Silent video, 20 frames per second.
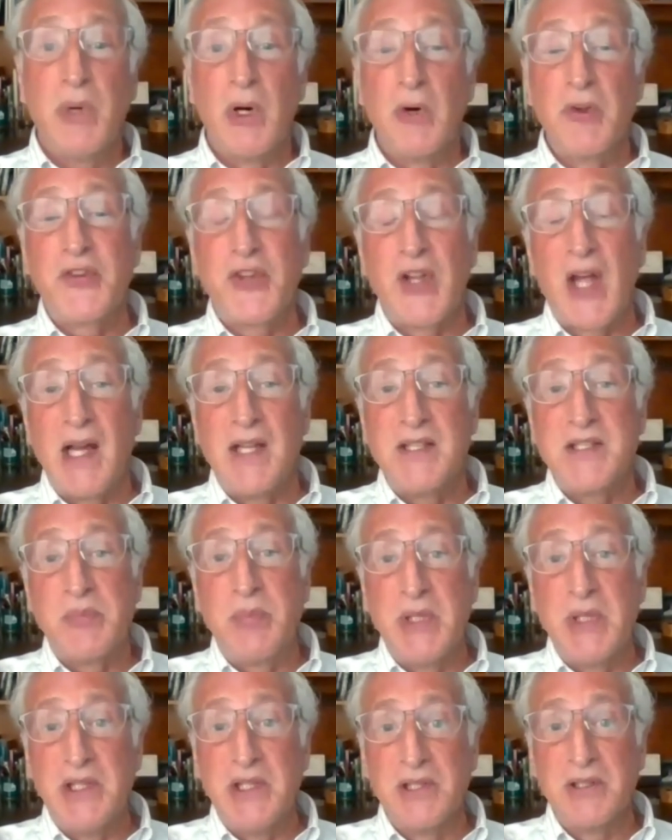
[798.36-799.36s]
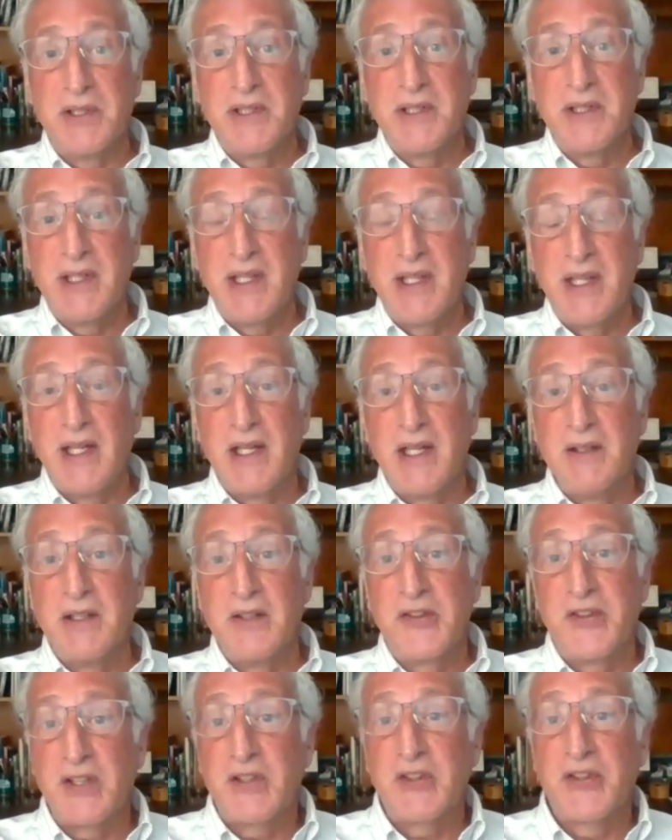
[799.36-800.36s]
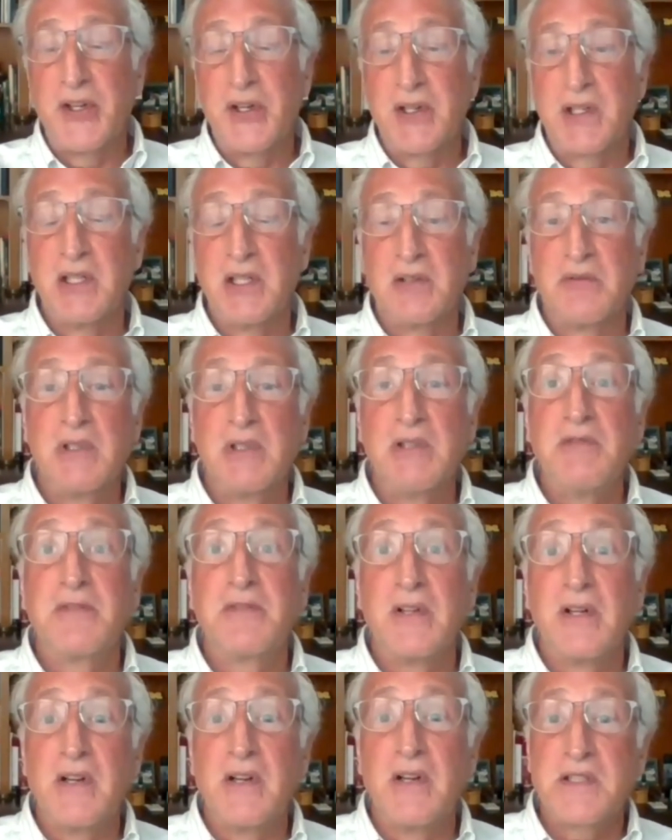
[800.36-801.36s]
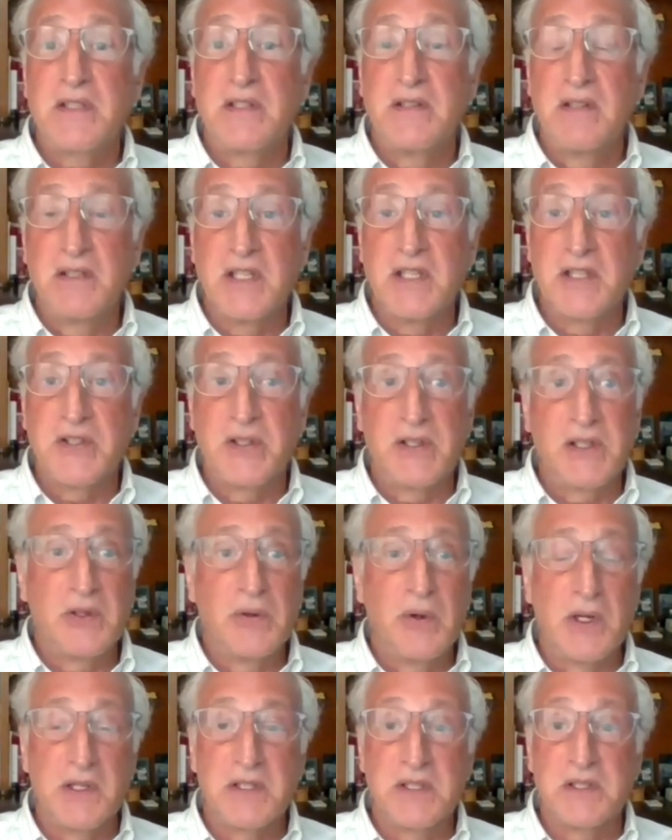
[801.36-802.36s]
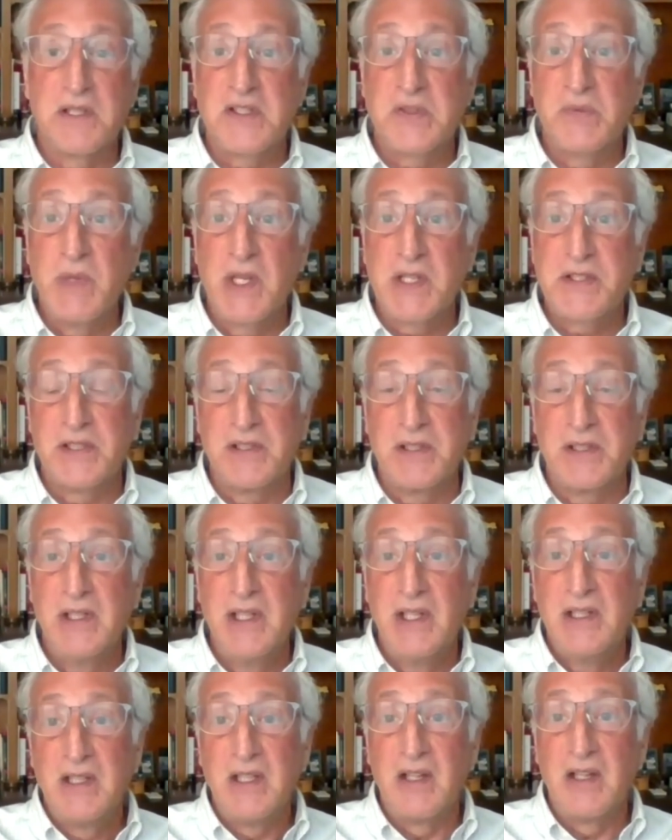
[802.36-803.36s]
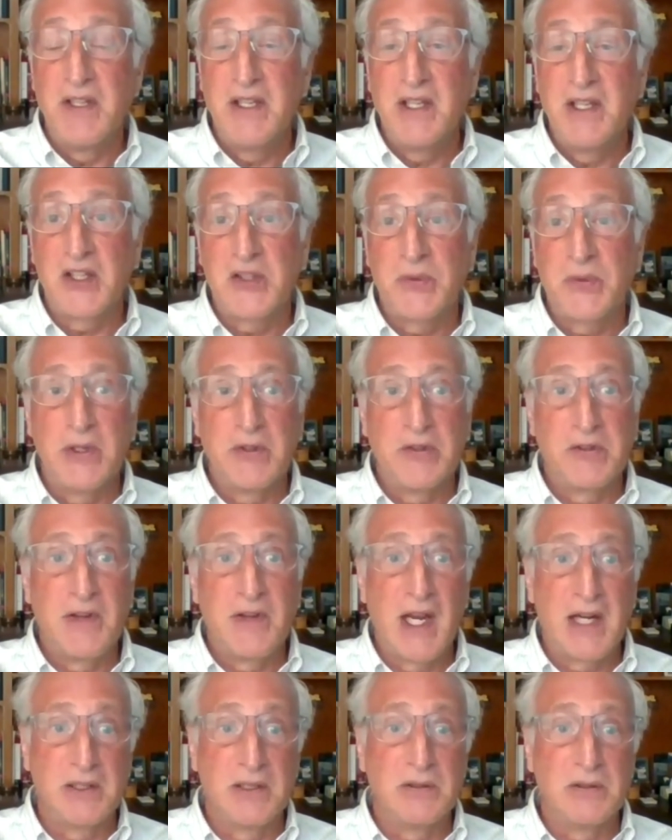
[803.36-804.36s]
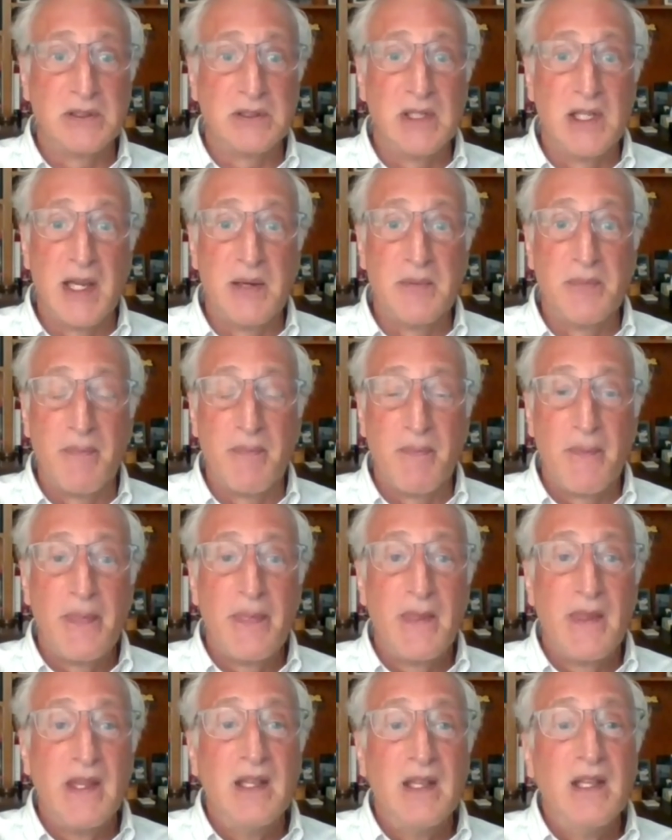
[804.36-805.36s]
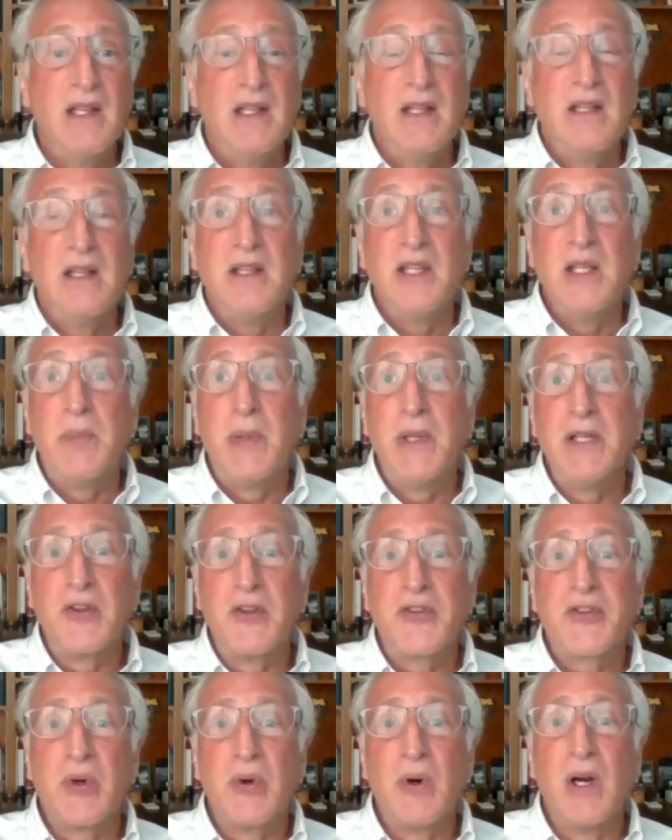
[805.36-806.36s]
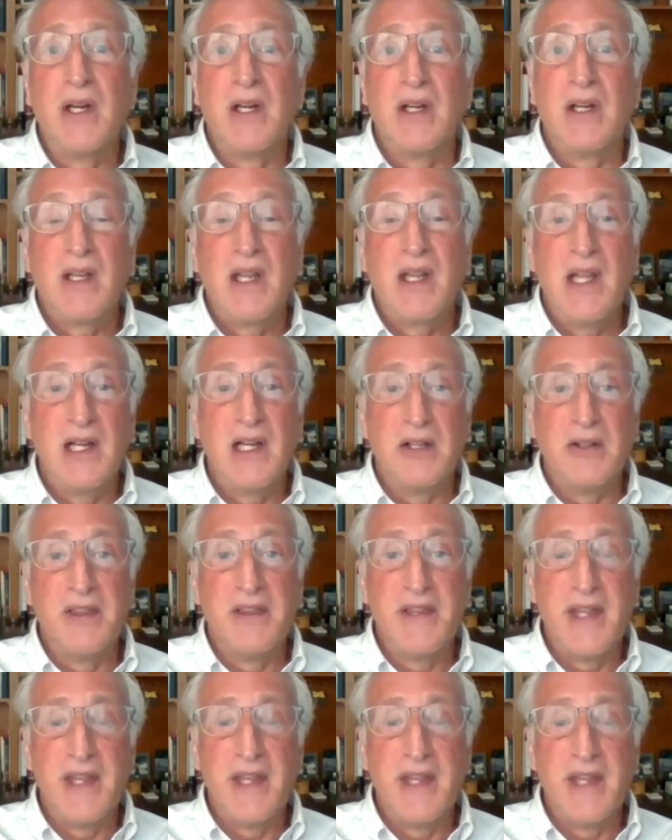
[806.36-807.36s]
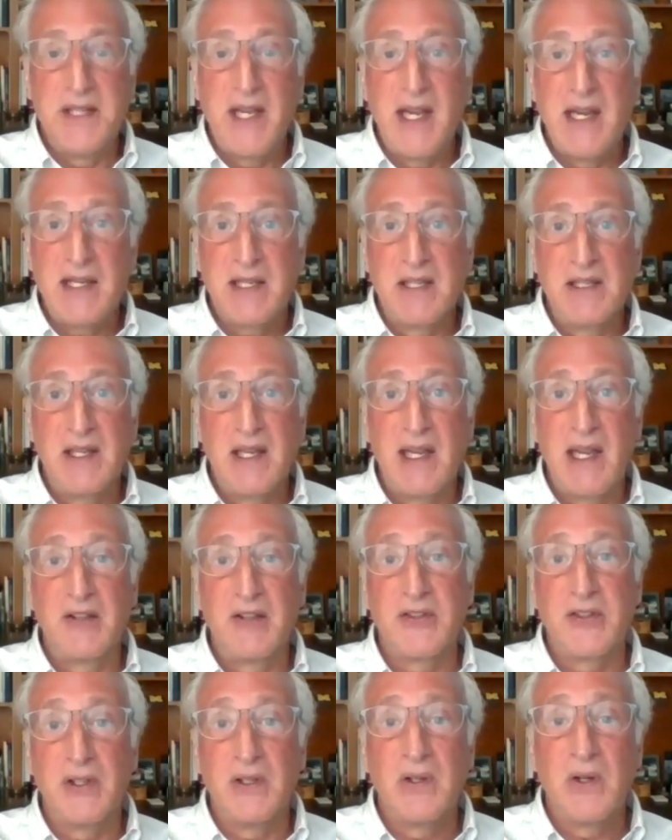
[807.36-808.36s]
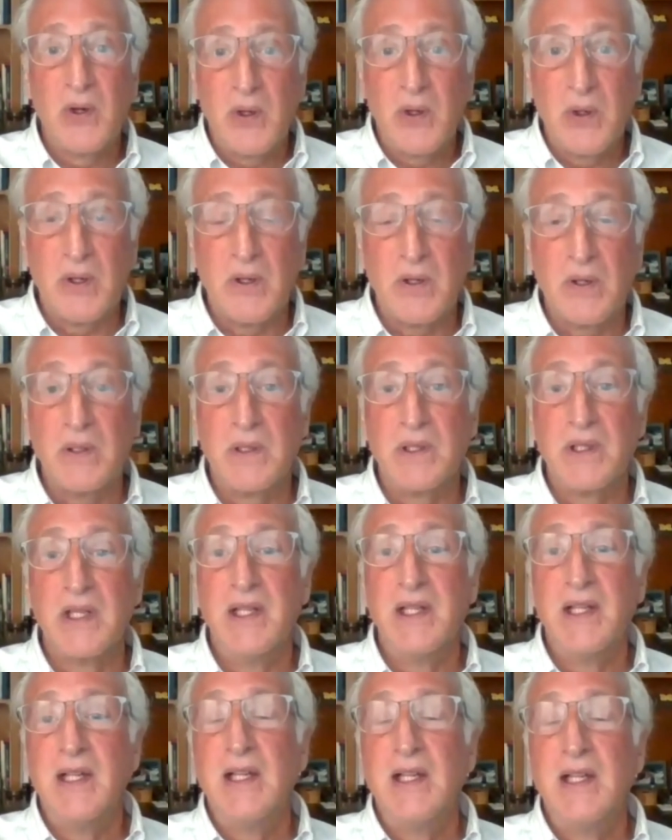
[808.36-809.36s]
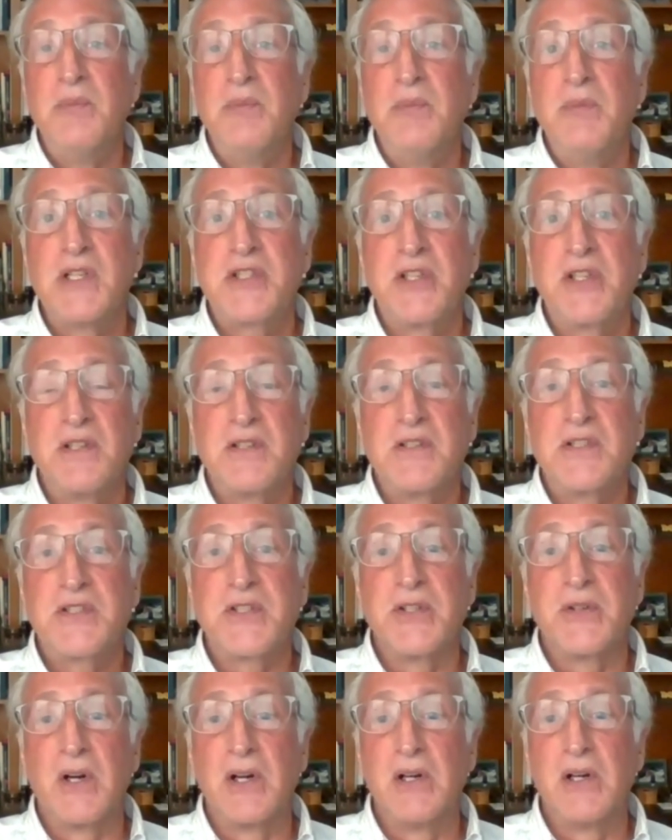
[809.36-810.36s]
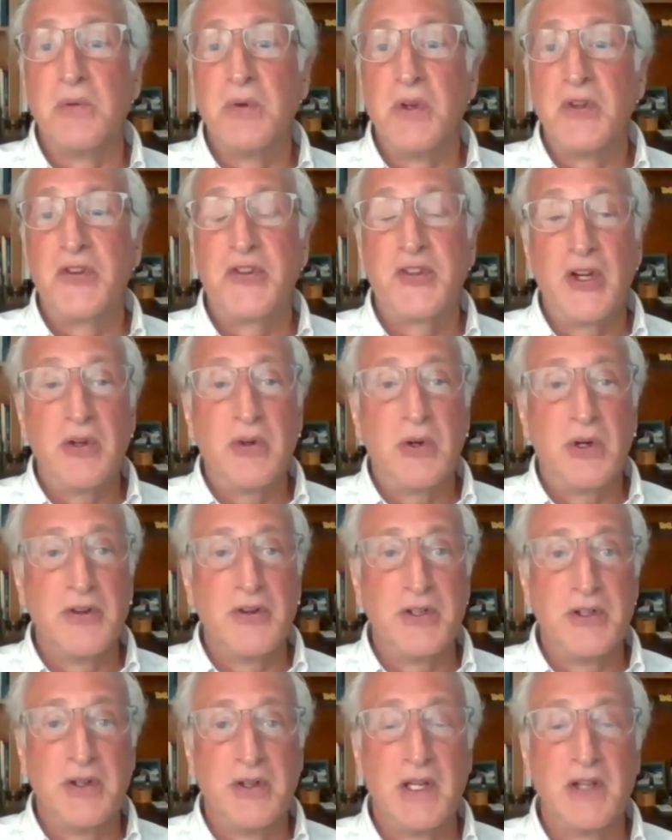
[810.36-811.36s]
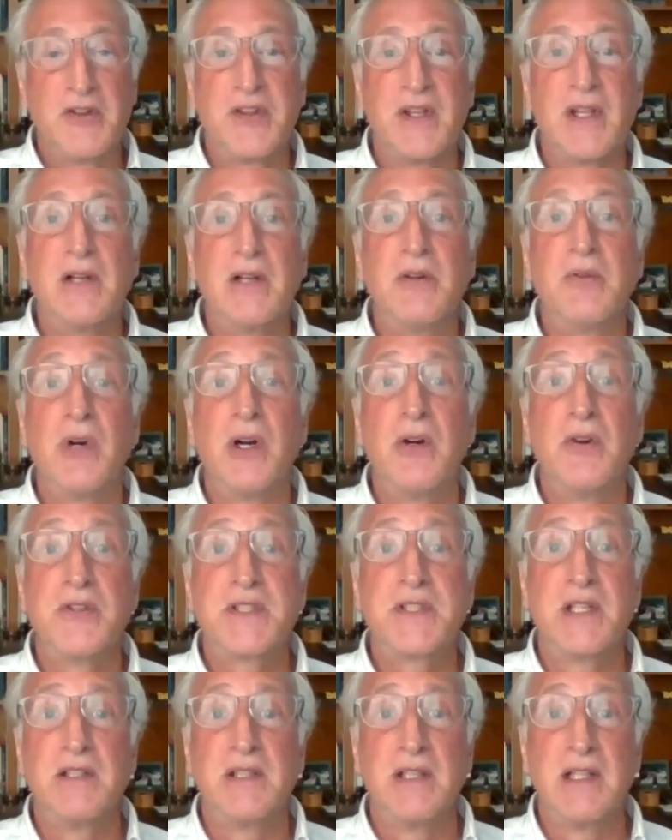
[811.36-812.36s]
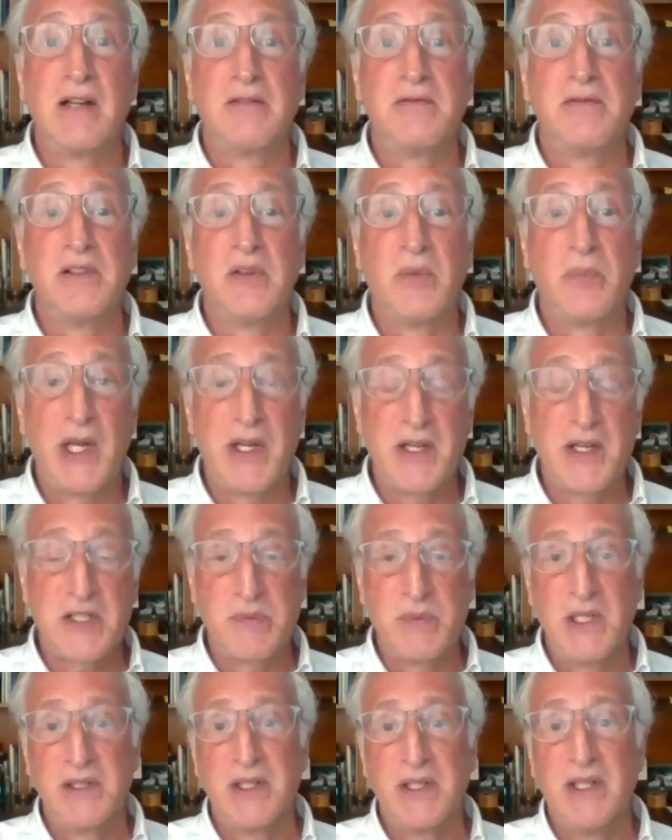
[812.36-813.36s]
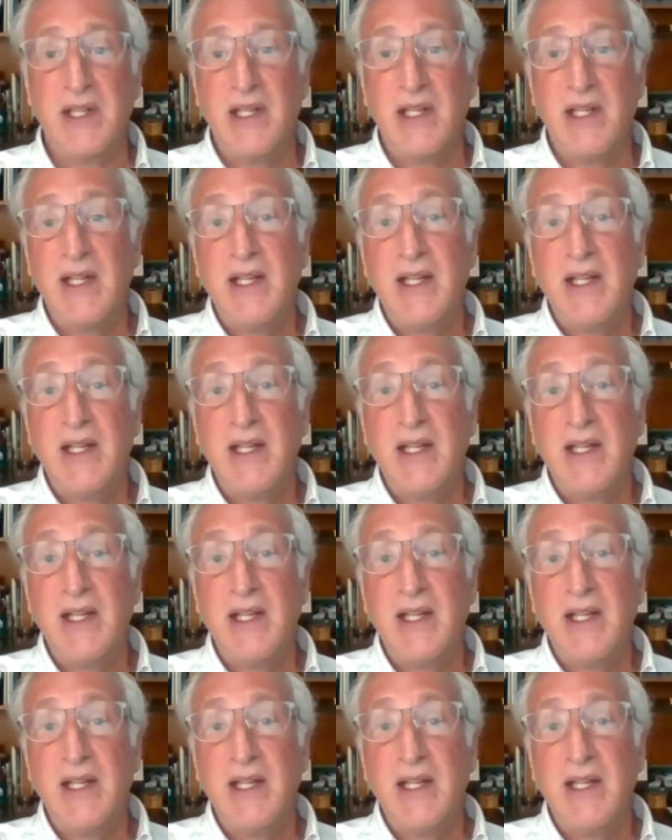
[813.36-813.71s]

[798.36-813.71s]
Both sides appealed, and the Sixth Circuit reversed the district court's dismissal of the ex post facto claim. The appeals court held that taken as a whole, Michigan SORA was so onerous that it rose to the level of punishment